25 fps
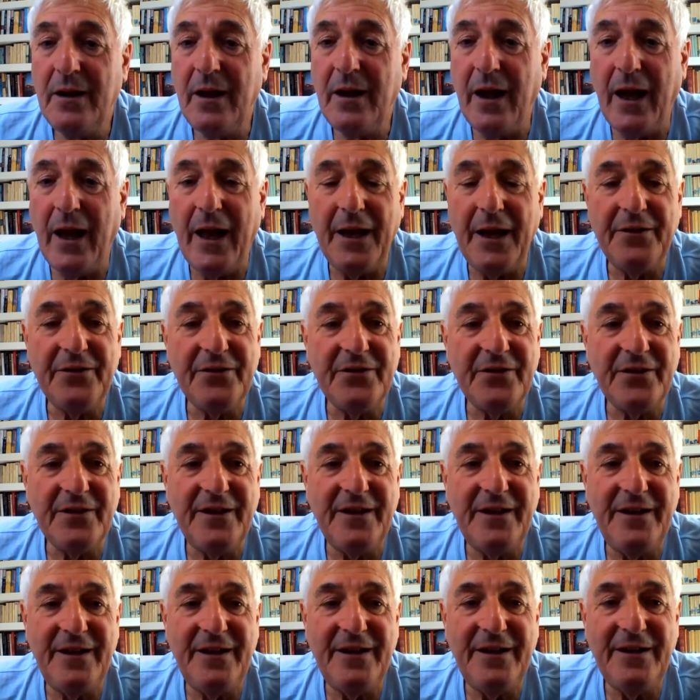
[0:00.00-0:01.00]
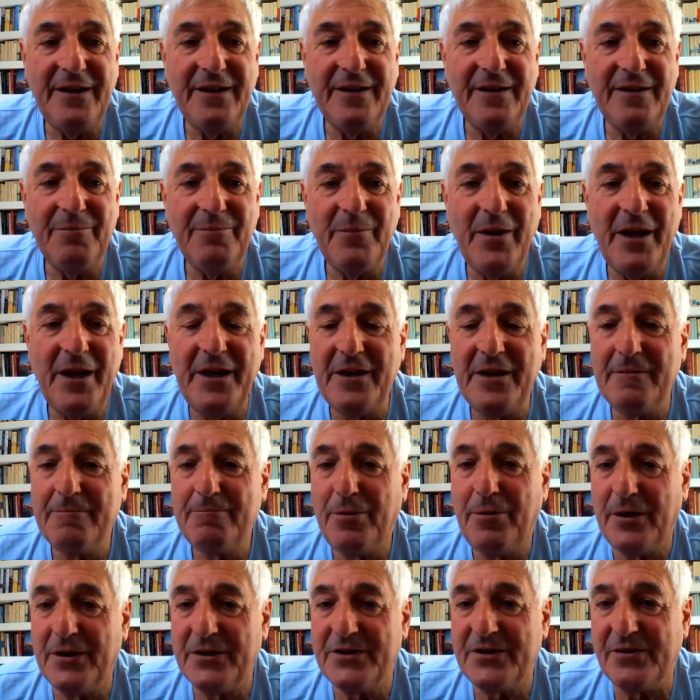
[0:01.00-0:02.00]
And he made it
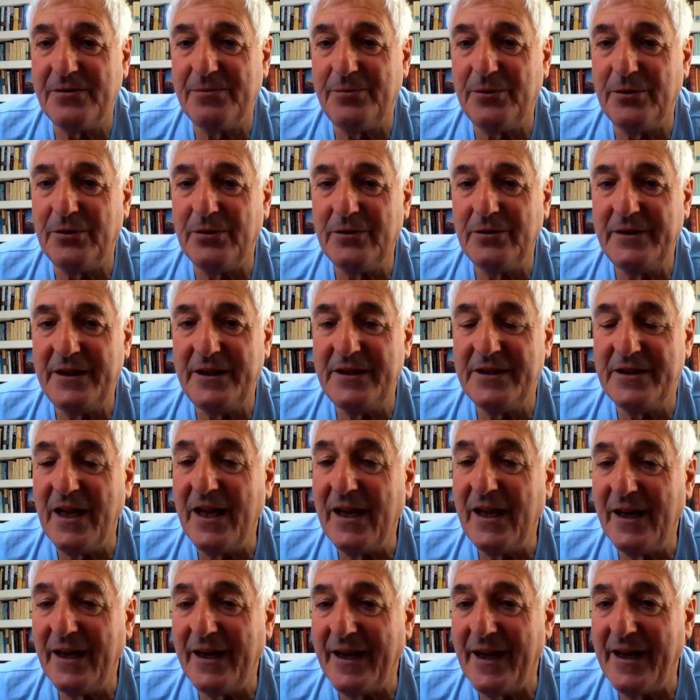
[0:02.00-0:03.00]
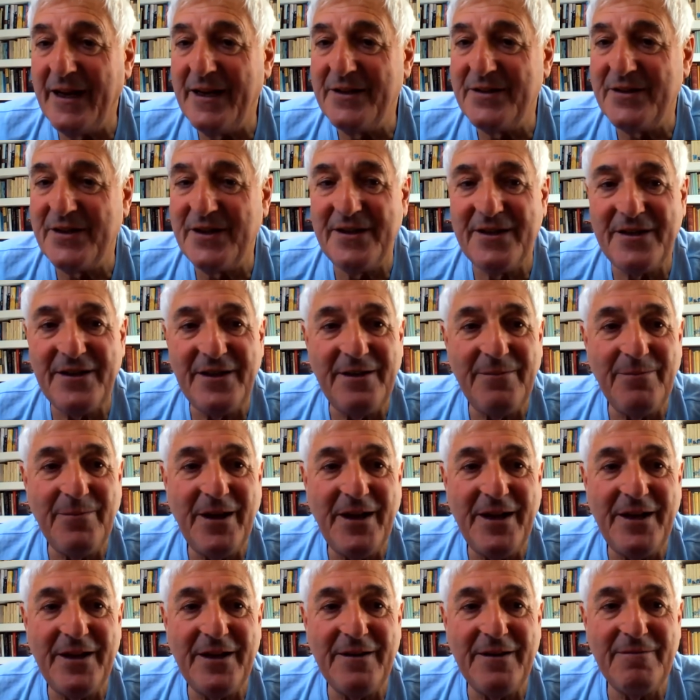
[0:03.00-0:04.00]
possible, he delegated, he
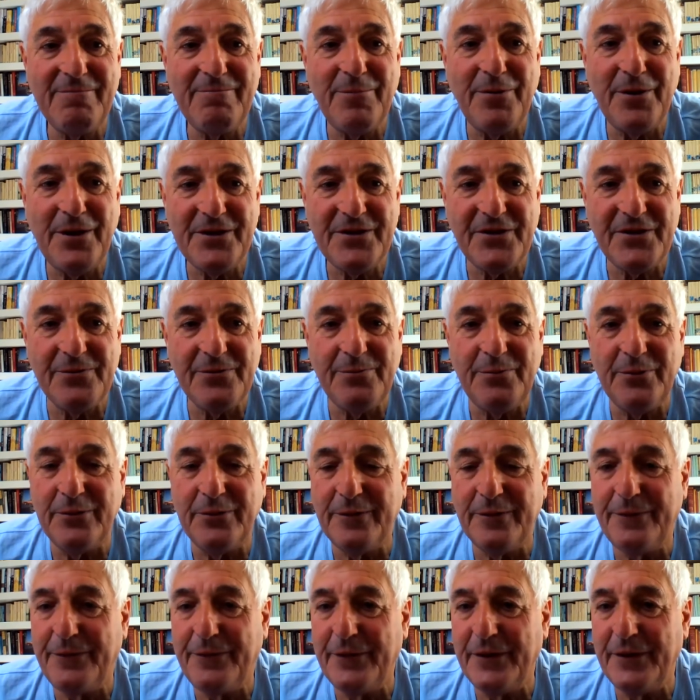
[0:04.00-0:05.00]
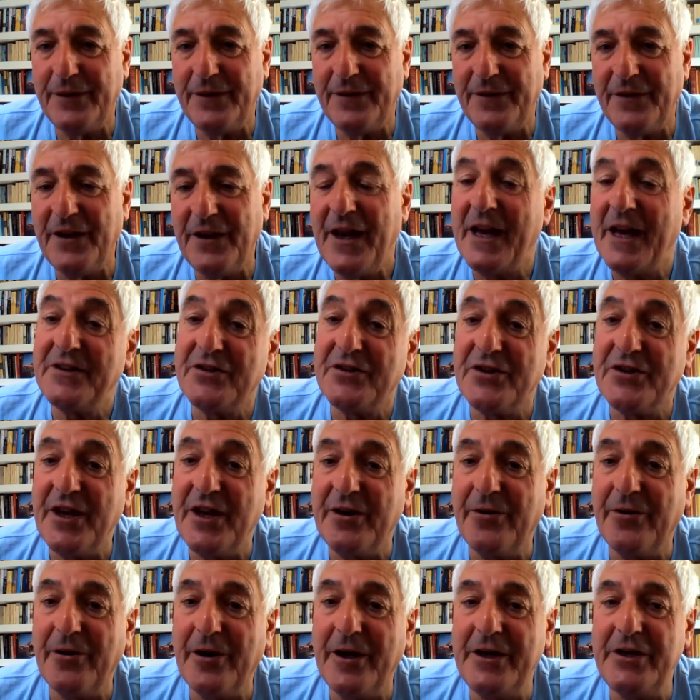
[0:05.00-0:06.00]
made it possible for the next
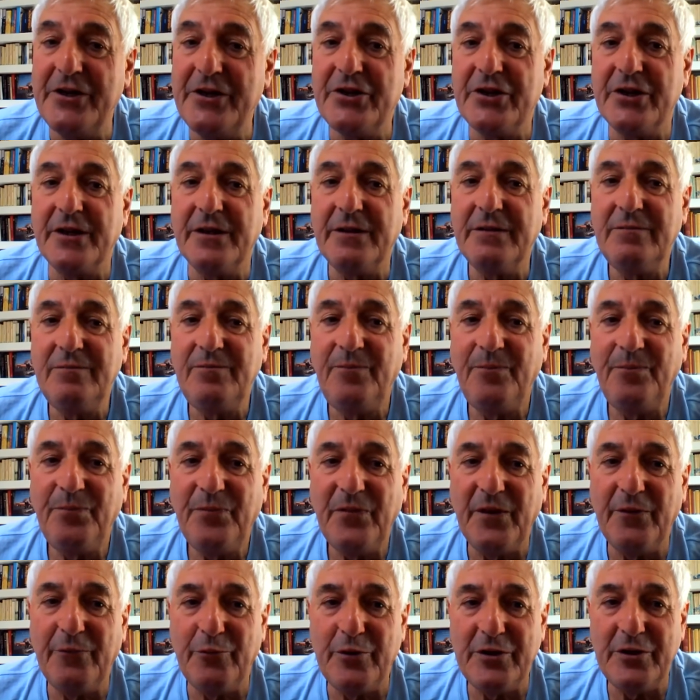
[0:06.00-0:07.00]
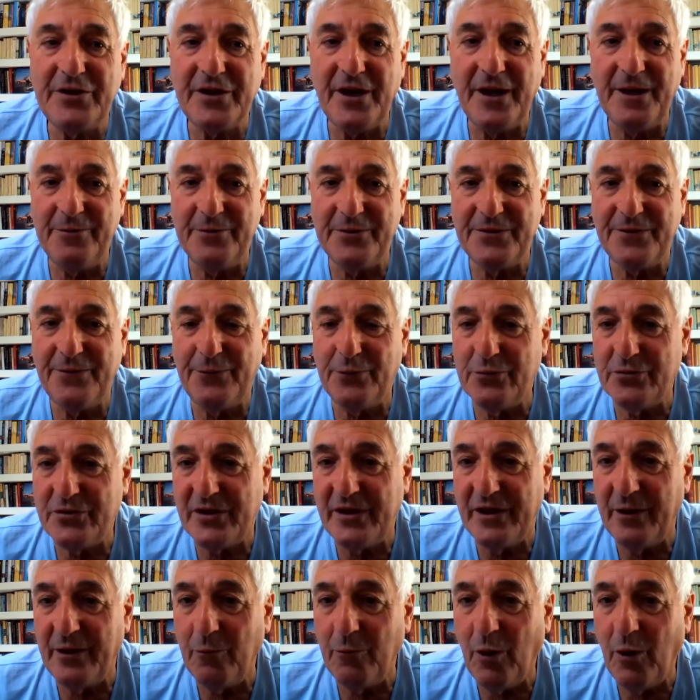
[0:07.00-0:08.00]
generation, of which I was
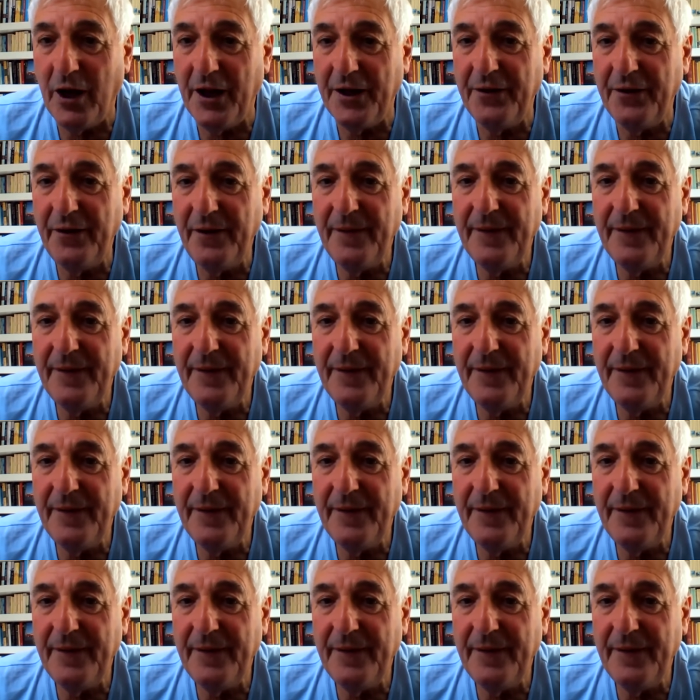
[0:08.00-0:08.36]
fortunately one,